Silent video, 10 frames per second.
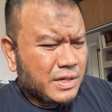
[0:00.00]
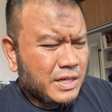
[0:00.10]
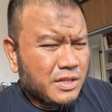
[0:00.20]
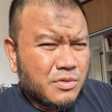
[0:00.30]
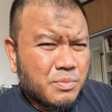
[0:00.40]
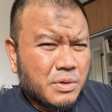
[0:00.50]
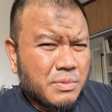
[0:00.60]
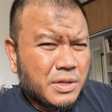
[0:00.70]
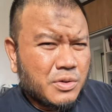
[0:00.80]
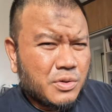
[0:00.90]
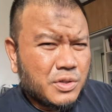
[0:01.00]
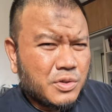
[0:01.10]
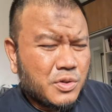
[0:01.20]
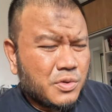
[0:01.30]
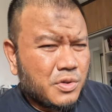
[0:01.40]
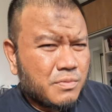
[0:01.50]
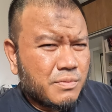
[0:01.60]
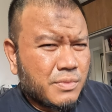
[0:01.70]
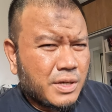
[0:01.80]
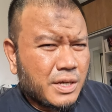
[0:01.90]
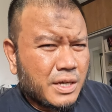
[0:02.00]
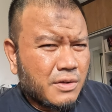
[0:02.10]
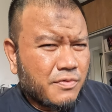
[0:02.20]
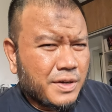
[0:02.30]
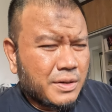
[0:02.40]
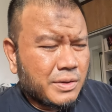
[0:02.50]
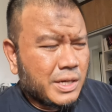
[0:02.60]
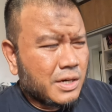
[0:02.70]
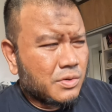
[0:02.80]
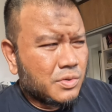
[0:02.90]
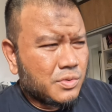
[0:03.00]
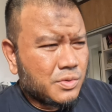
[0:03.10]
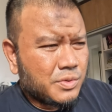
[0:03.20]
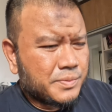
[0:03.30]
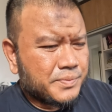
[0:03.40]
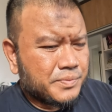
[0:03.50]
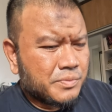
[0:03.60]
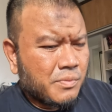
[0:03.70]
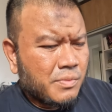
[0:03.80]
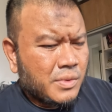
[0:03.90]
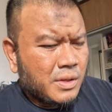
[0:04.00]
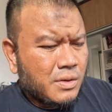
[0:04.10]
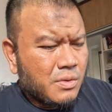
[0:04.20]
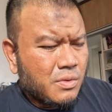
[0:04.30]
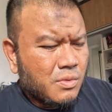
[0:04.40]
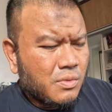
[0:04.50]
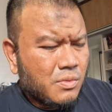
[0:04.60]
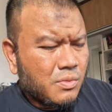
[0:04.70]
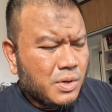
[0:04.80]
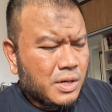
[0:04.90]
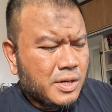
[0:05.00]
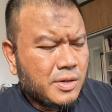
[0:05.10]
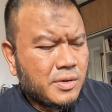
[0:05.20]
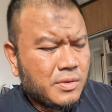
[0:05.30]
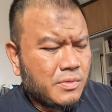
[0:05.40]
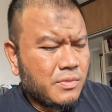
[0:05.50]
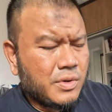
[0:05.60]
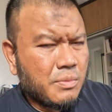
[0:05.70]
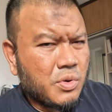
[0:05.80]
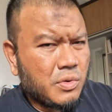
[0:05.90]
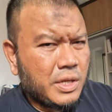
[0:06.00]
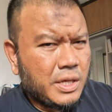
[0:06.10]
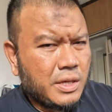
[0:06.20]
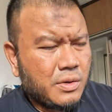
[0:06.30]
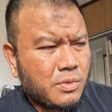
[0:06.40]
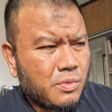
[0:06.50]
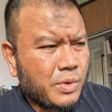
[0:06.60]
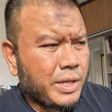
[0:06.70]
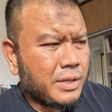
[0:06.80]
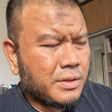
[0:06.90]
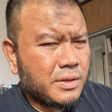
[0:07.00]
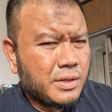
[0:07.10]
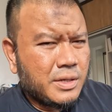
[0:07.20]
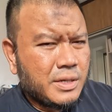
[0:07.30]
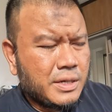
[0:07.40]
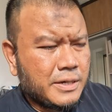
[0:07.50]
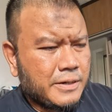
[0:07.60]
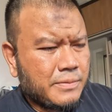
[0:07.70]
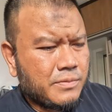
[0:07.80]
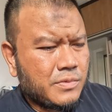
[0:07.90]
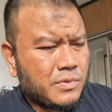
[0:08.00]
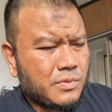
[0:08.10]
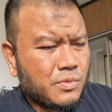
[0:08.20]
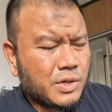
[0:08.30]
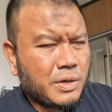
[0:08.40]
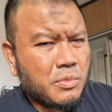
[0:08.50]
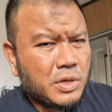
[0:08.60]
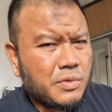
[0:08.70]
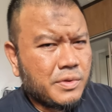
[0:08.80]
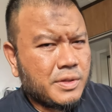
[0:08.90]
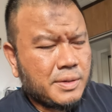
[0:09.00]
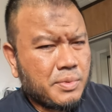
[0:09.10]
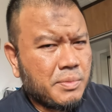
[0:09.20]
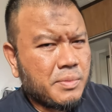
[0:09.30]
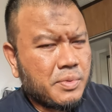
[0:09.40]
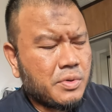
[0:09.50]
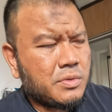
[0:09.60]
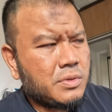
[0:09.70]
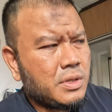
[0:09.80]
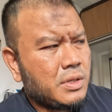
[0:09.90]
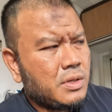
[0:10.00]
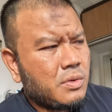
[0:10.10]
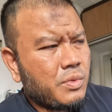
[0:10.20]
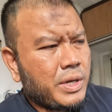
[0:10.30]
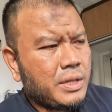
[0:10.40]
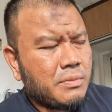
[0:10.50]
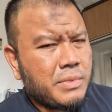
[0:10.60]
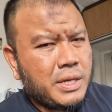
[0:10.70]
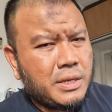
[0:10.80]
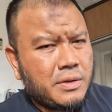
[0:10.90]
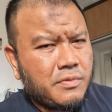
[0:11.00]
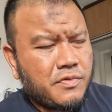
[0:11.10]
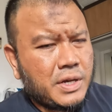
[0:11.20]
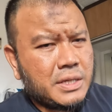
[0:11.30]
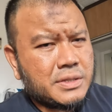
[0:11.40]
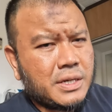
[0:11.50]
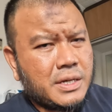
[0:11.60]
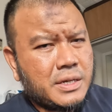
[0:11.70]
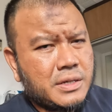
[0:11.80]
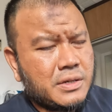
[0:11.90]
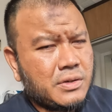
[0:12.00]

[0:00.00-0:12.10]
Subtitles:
into YouTube and find out how to work remotely when work remotely with Premiere Pro when the main files are